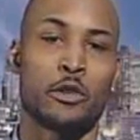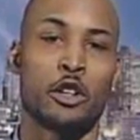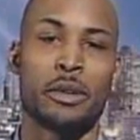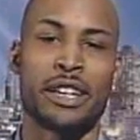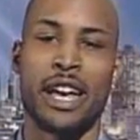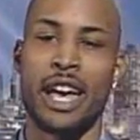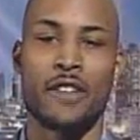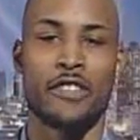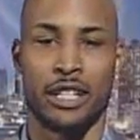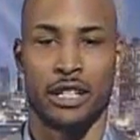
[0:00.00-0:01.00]
will be
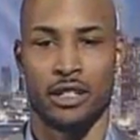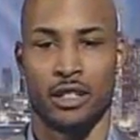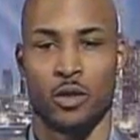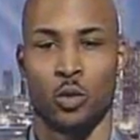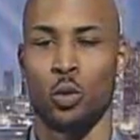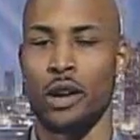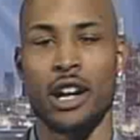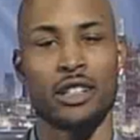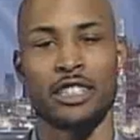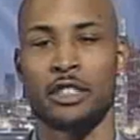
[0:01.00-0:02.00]
evident
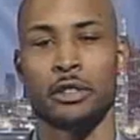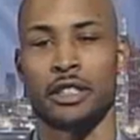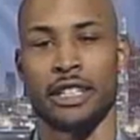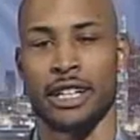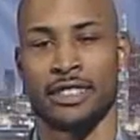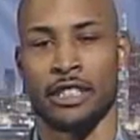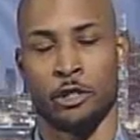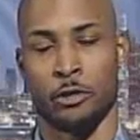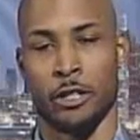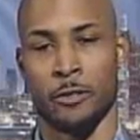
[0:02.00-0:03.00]
well into the next
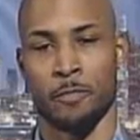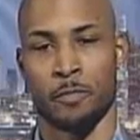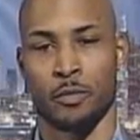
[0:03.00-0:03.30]
century.